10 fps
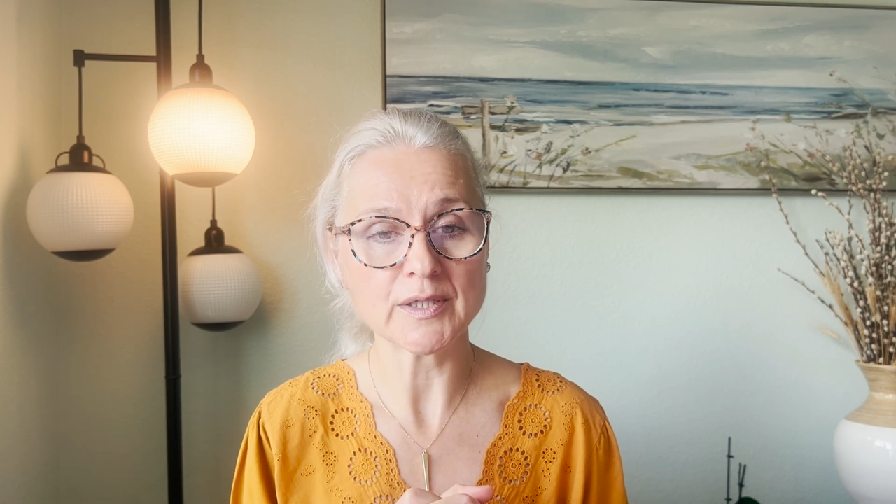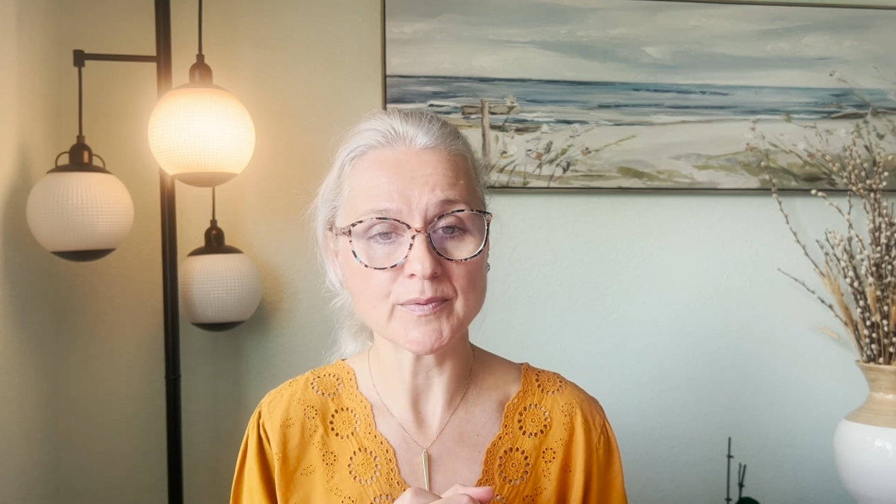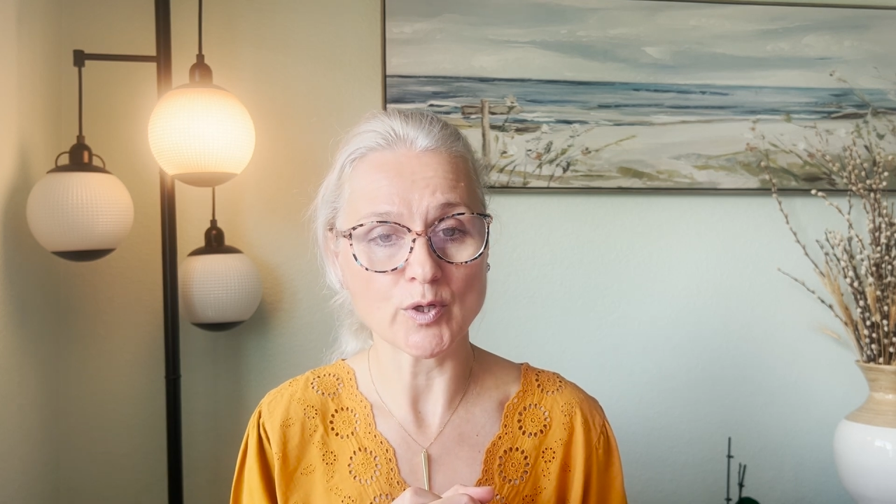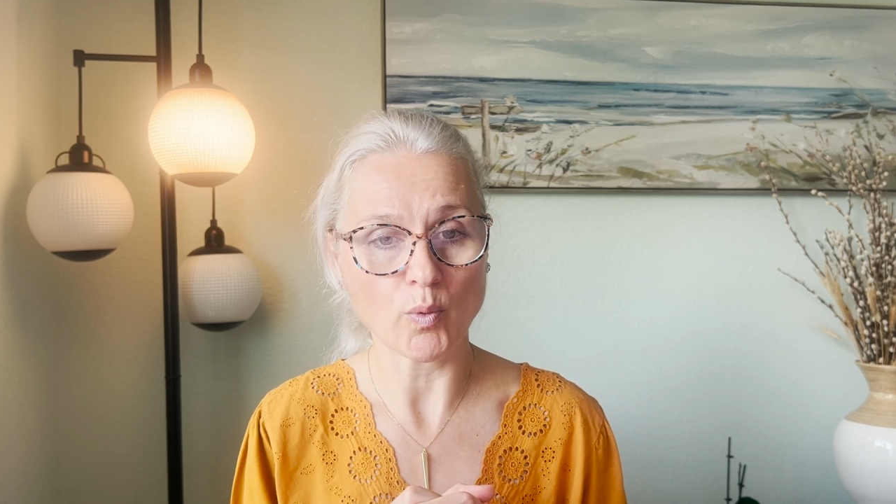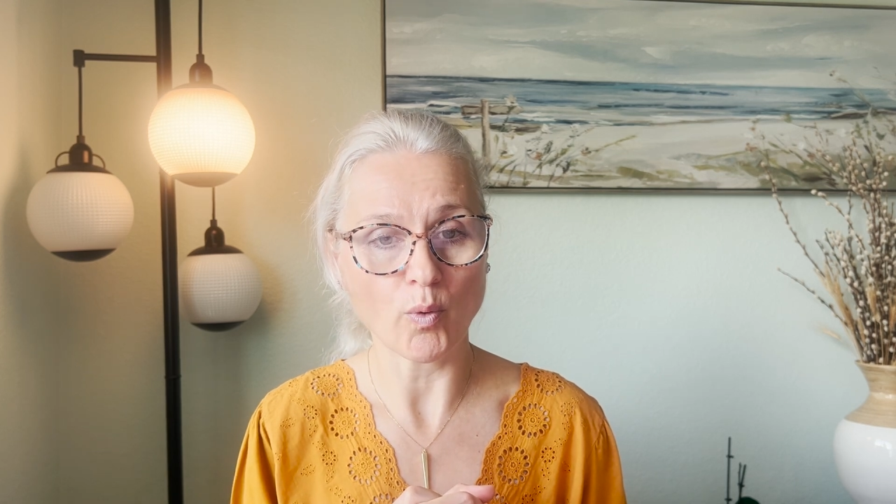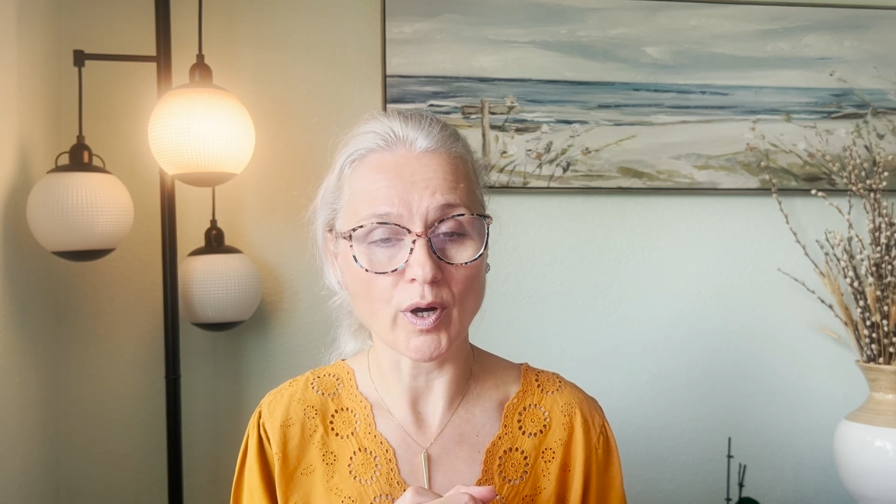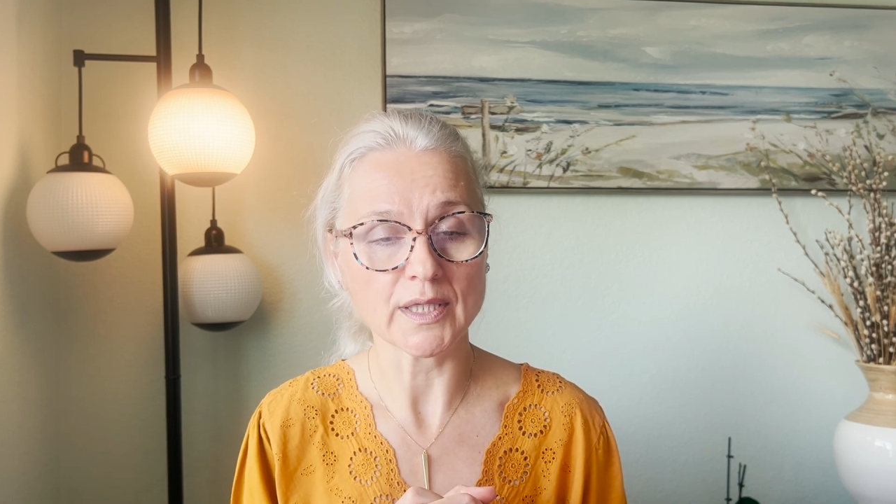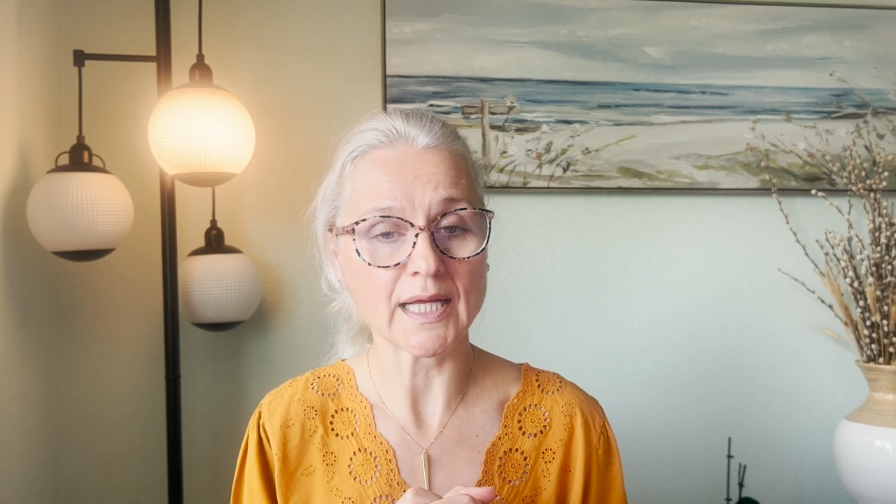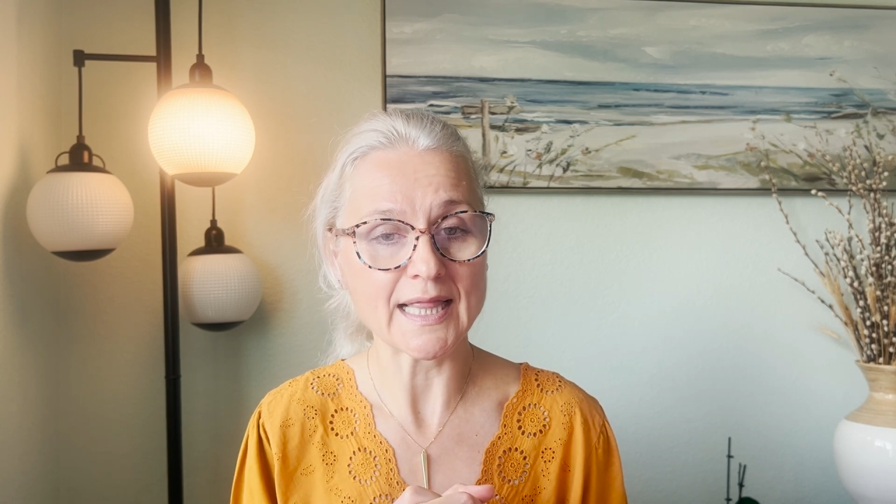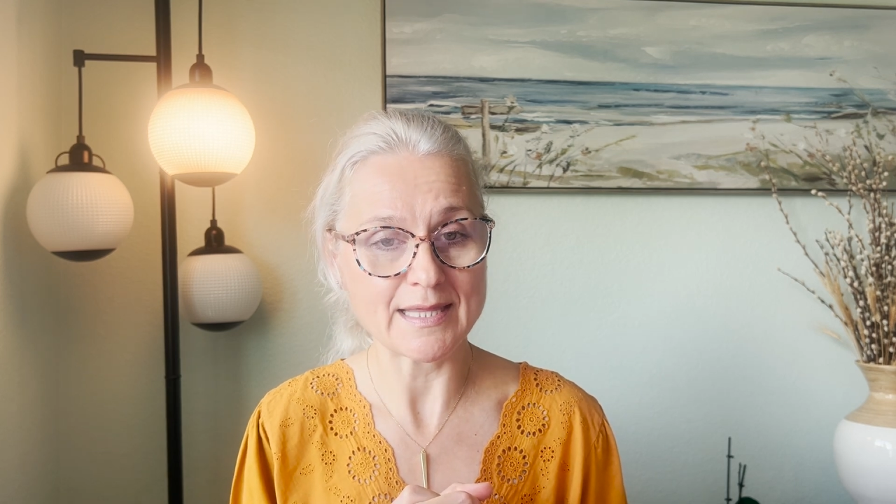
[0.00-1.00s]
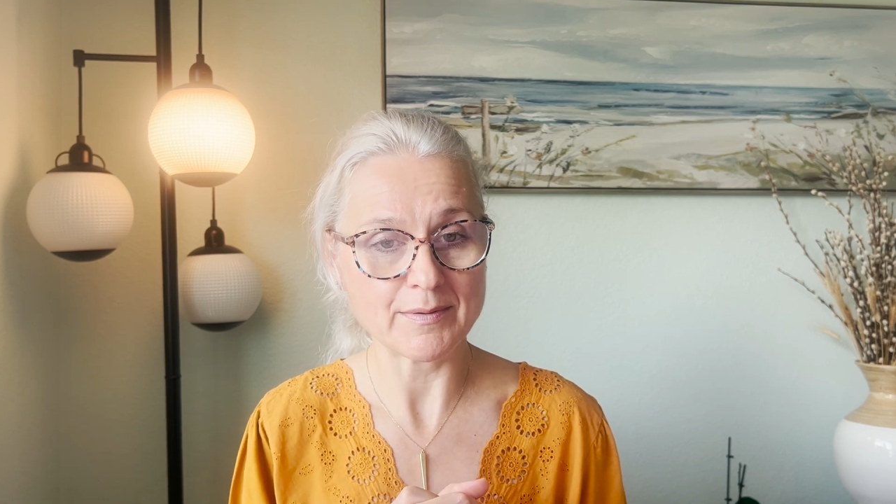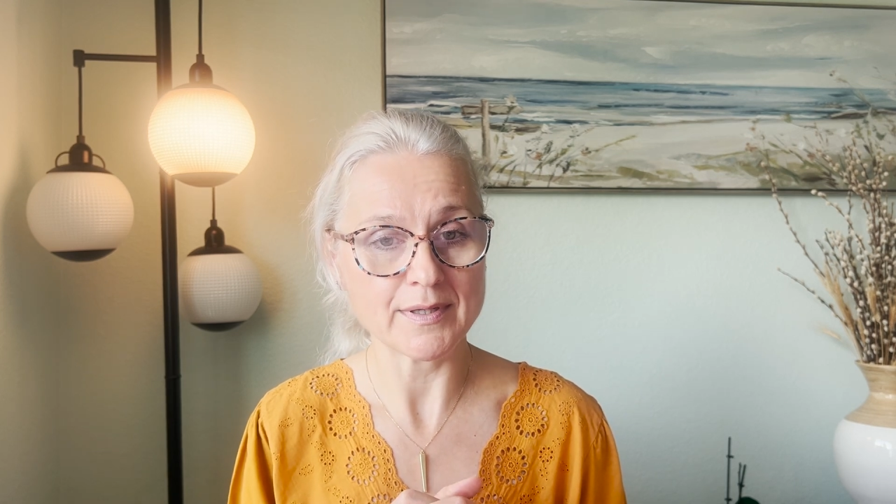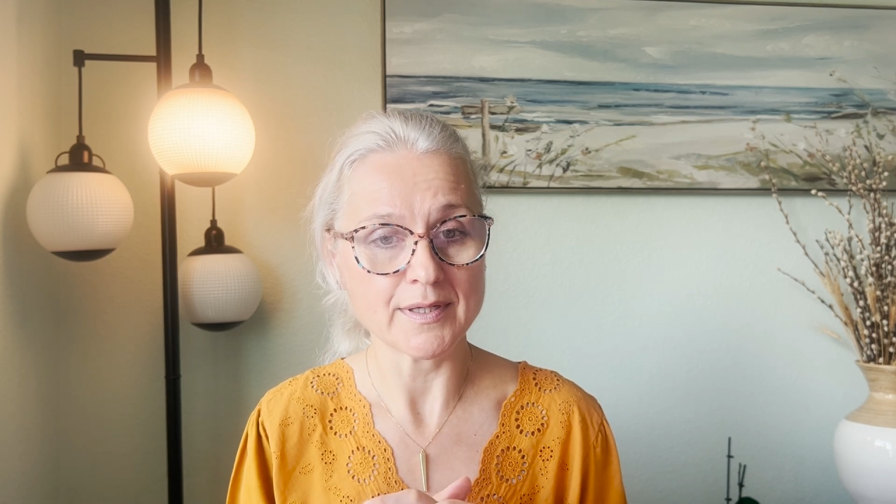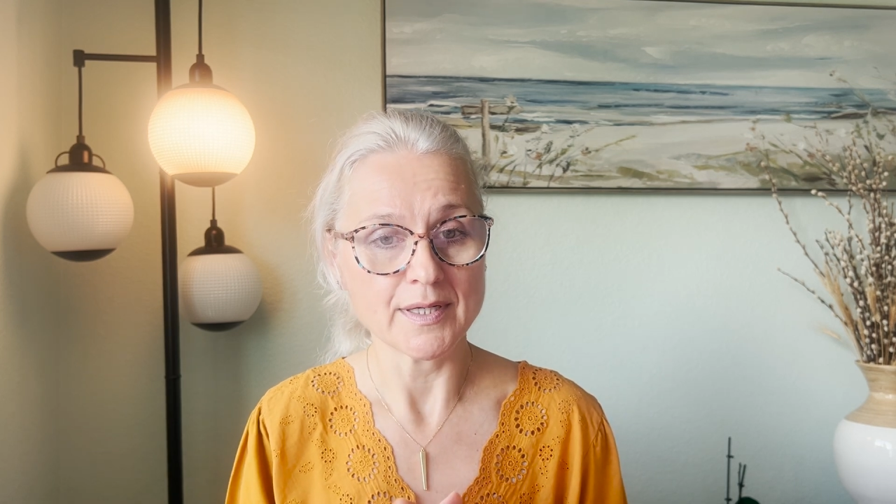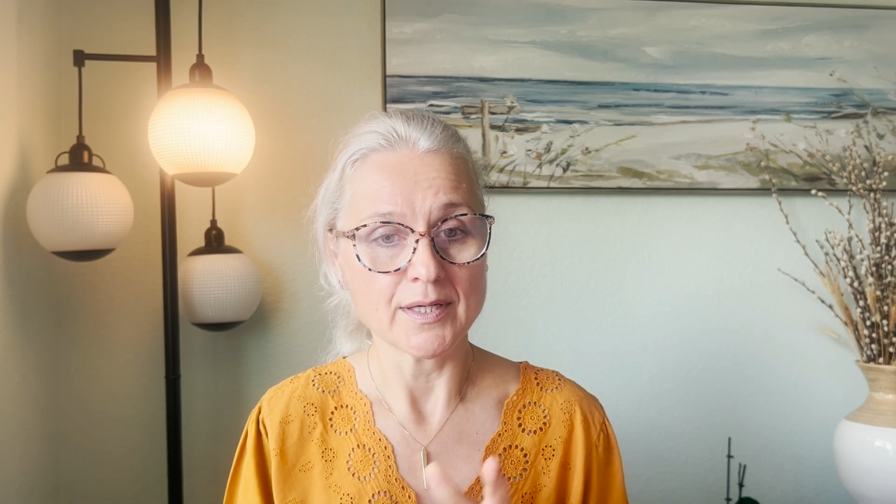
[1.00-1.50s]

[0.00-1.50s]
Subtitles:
record the